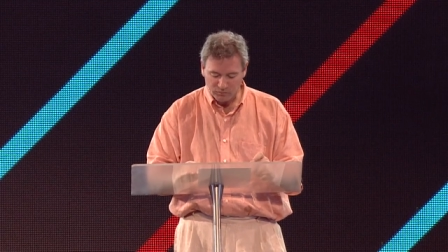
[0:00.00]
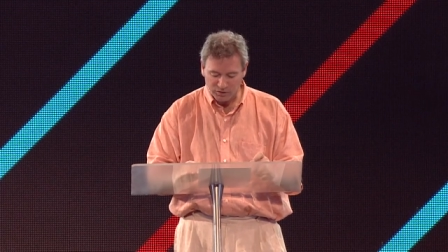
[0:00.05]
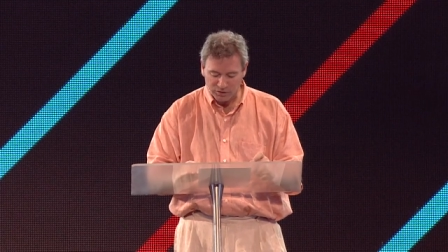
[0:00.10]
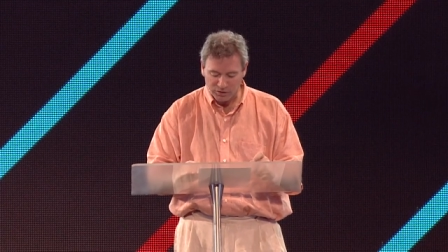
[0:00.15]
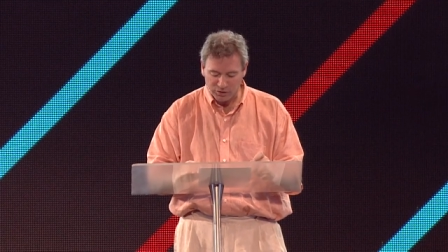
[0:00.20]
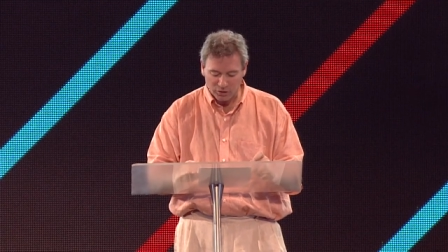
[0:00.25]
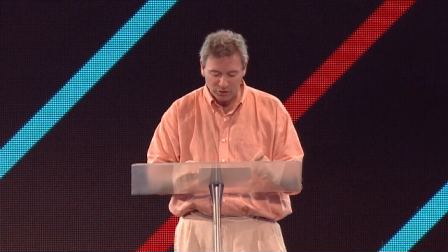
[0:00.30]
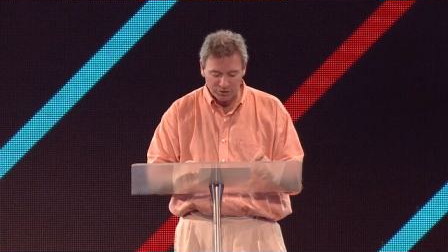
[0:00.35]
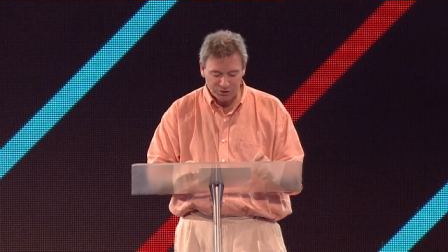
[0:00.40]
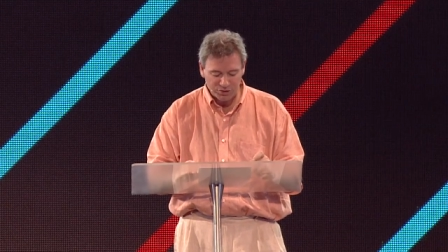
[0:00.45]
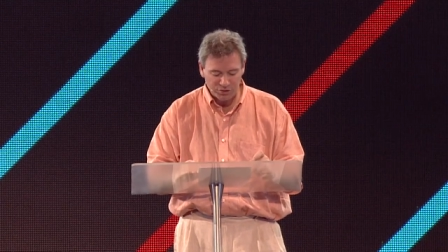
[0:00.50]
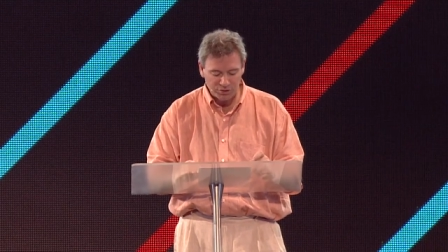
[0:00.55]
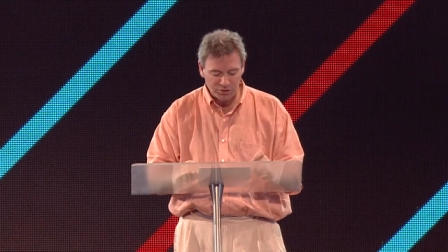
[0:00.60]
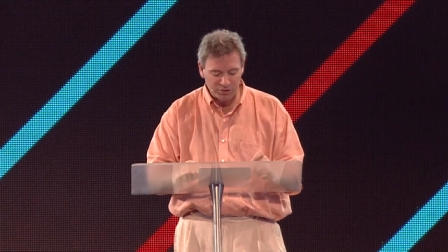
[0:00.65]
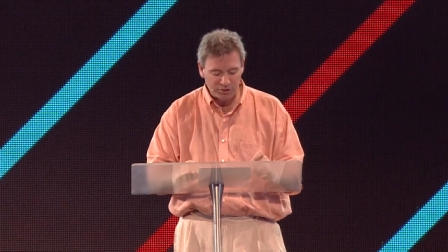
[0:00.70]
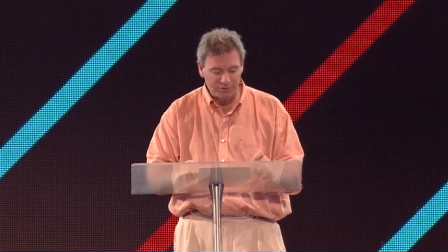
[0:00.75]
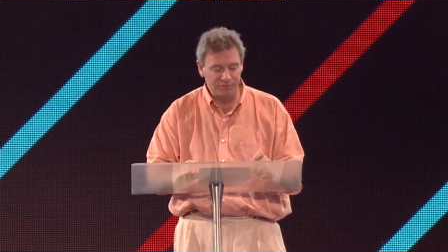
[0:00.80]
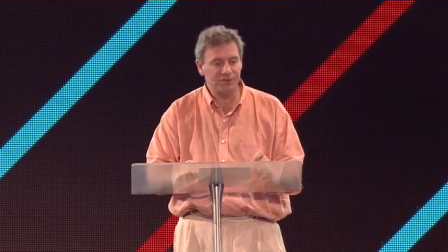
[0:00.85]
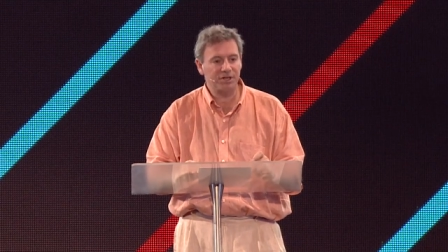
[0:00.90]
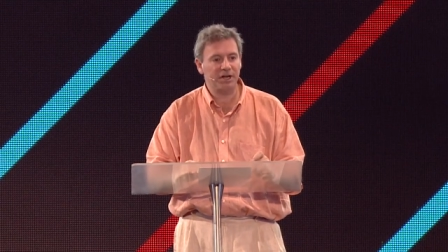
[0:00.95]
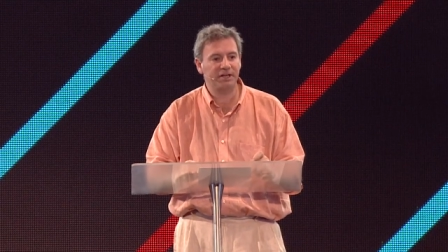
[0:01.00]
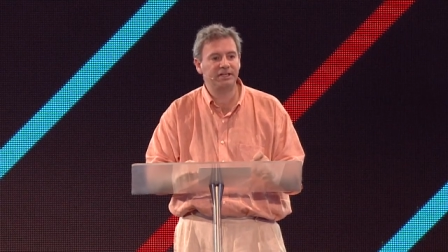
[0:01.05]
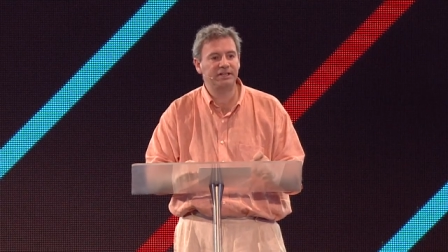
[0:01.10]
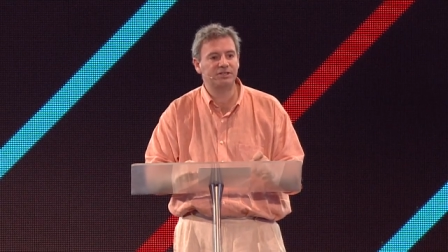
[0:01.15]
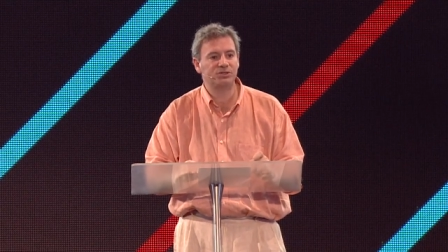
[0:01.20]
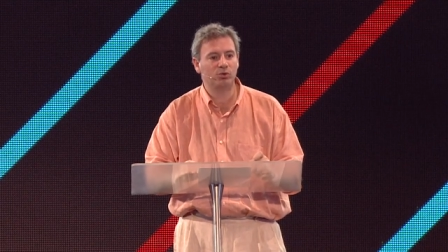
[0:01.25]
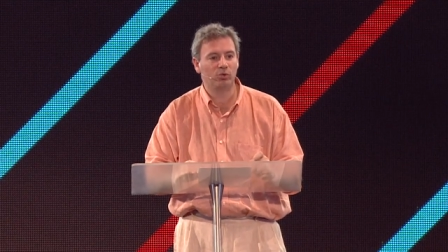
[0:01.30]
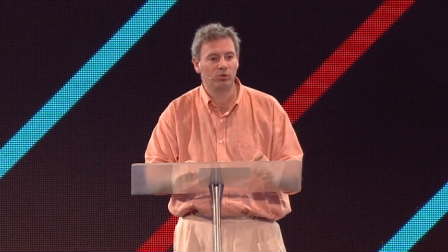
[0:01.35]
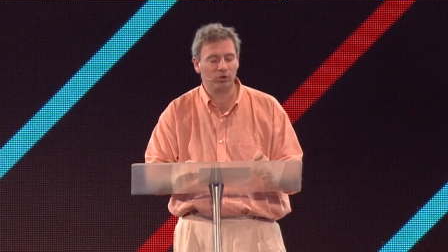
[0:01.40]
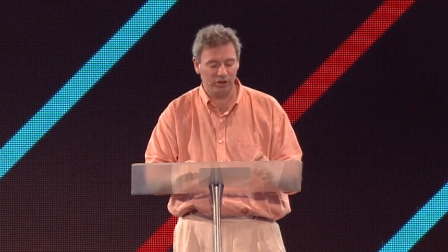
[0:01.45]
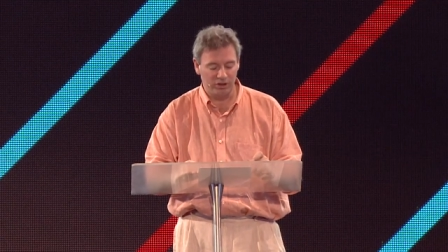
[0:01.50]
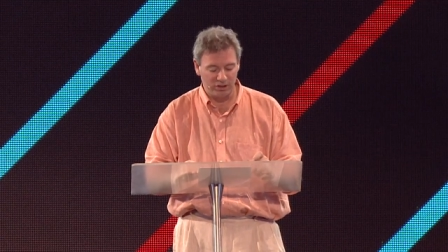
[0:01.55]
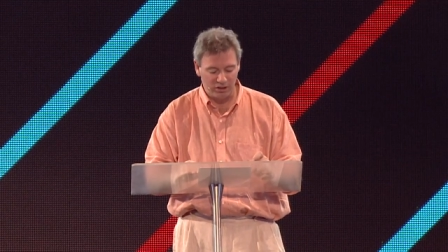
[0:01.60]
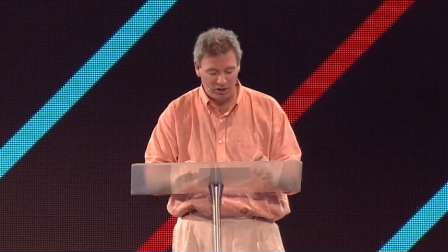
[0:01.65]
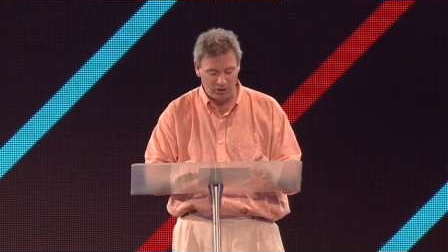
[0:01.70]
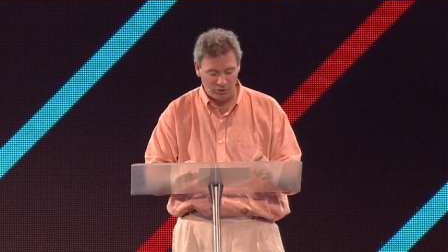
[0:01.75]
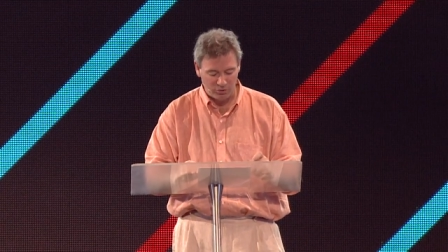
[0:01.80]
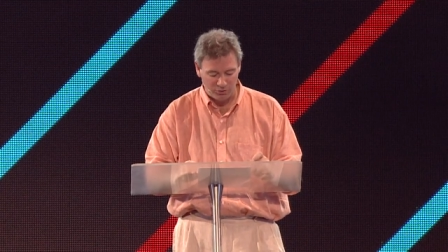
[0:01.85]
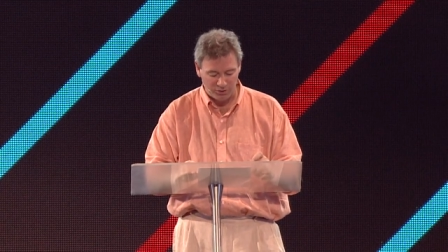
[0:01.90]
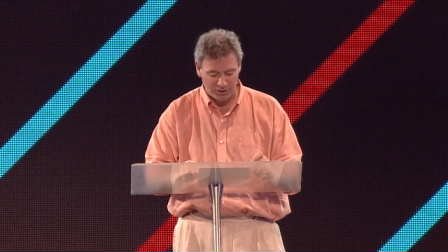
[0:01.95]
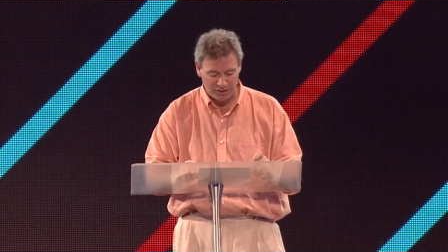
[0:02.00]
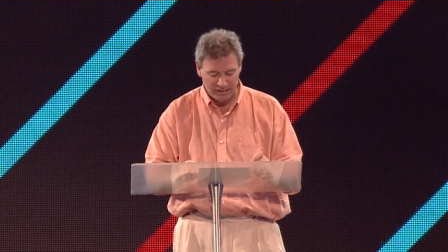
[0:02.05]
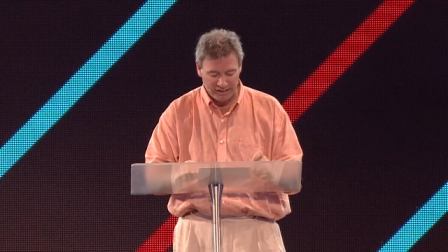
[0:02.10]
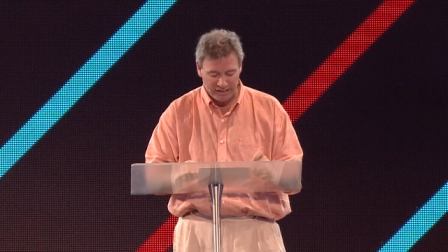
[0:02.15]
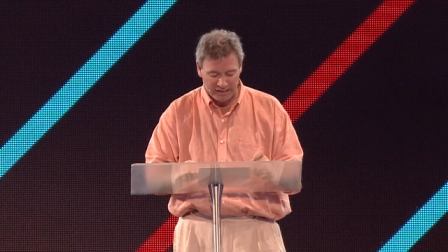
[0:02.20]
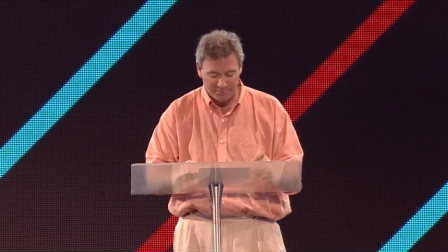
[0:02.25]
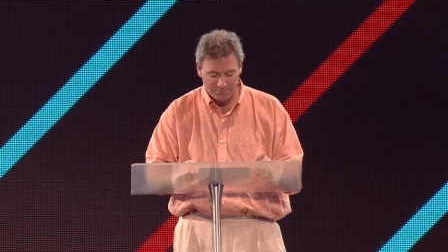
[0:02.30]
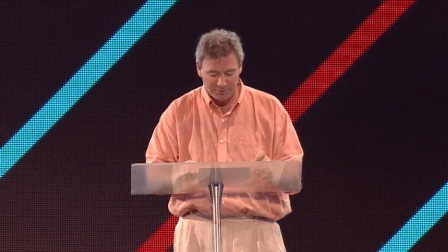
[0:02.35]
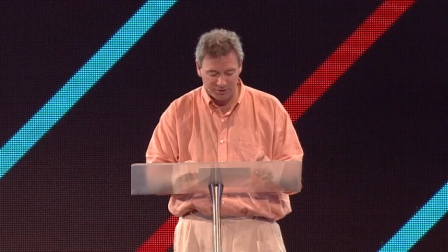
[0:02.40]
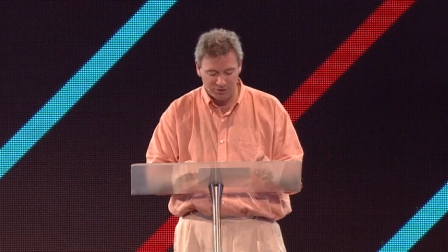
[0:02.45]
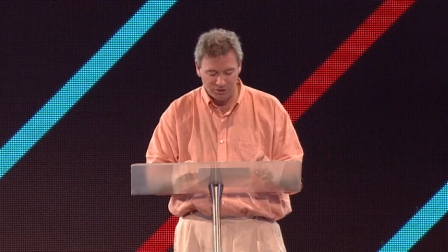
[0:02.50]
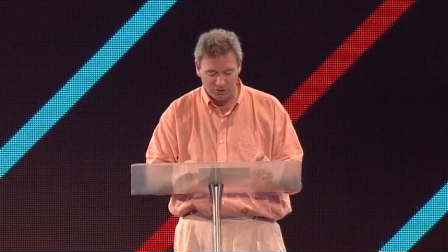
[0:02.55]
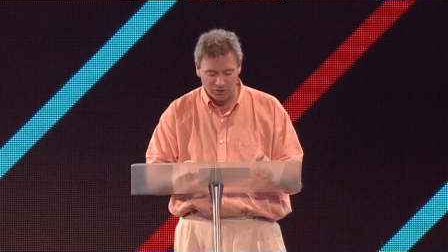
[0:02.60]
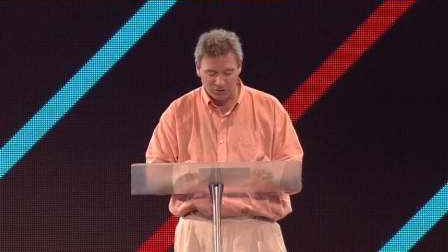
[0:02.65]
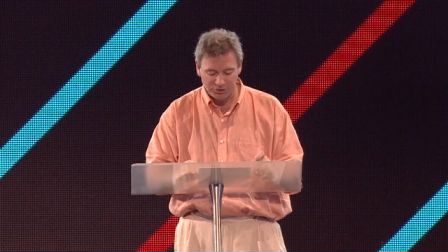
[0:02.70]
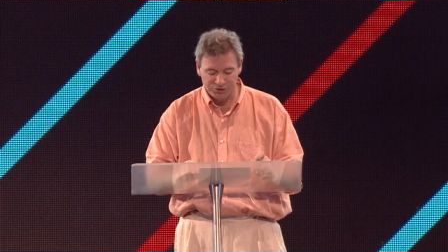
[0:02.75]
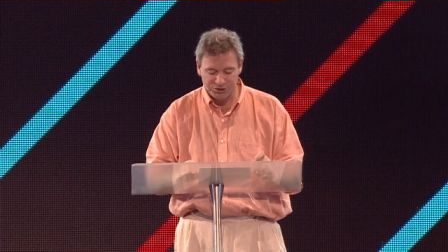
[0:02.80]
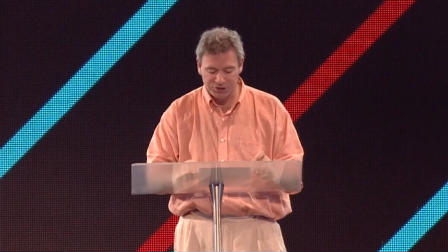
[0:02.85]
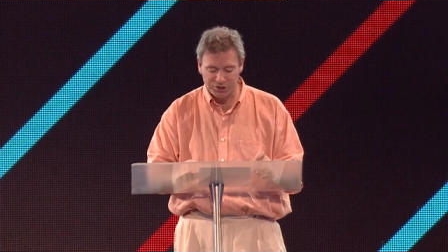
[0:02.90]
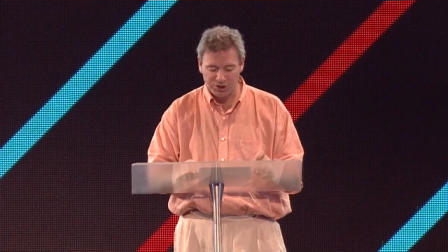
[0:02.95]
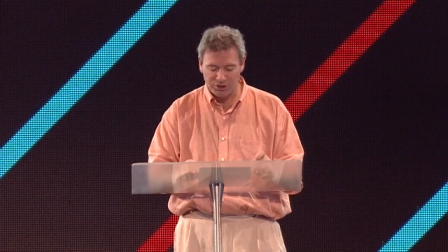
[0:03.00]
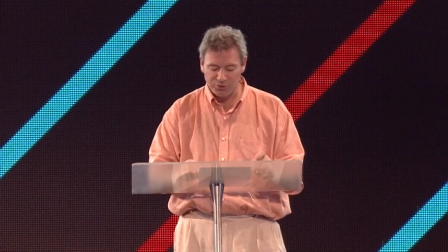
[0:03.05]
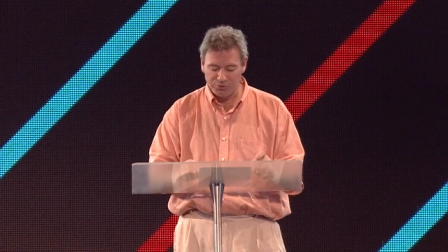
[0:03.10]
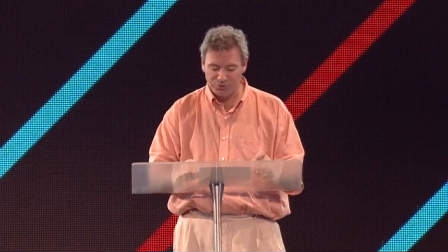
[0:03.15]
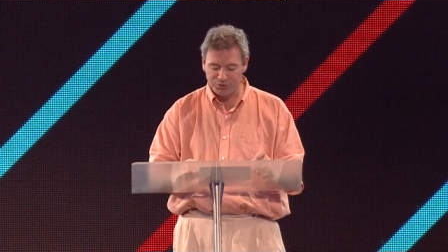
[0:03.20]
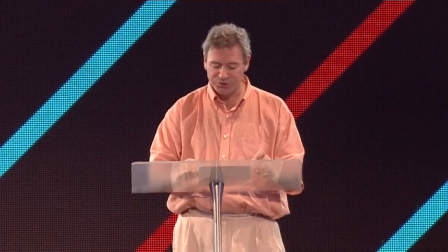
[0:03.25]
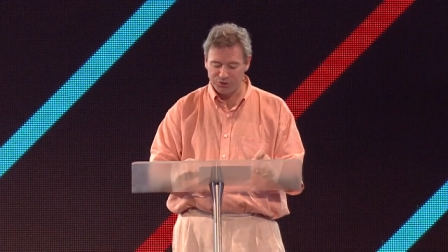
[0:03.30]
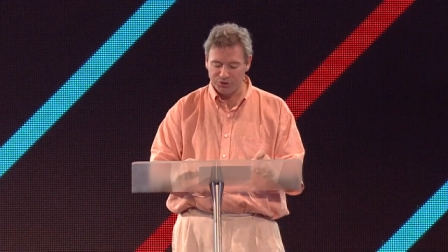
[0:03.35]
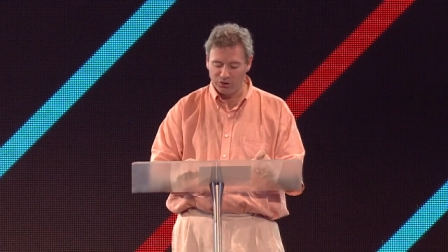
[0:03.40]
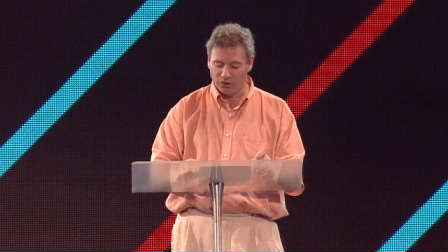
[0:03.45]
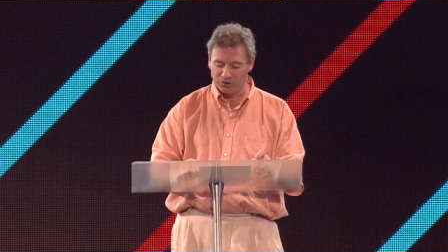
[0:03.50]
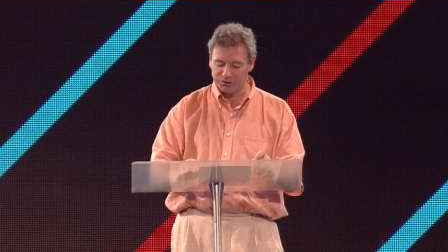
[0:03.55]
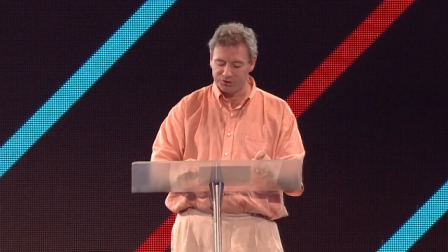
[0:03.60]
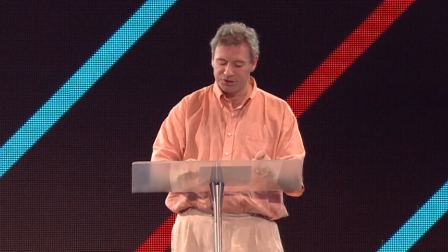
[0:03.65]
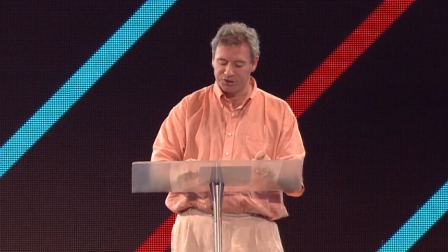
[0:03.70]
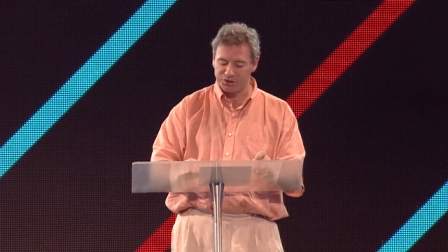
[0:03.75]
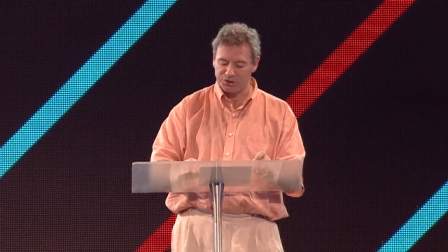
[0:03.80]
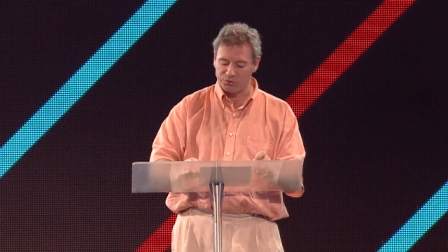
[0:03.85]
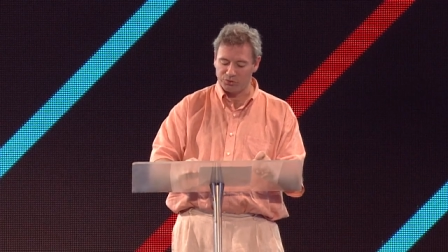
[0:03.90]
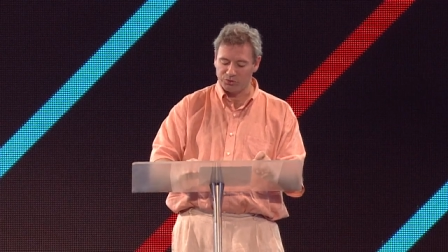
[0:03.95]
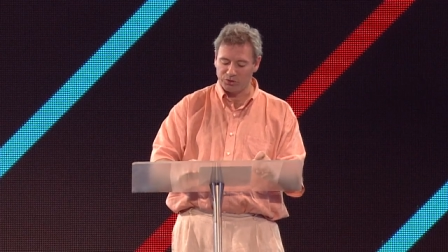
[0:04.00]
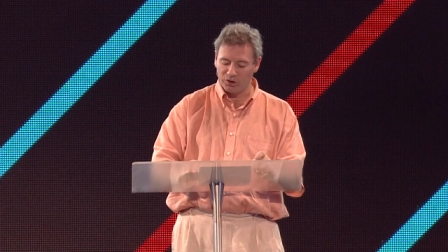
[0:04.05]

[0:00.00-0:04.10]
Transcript: God could have done it all alone, but God chose not to.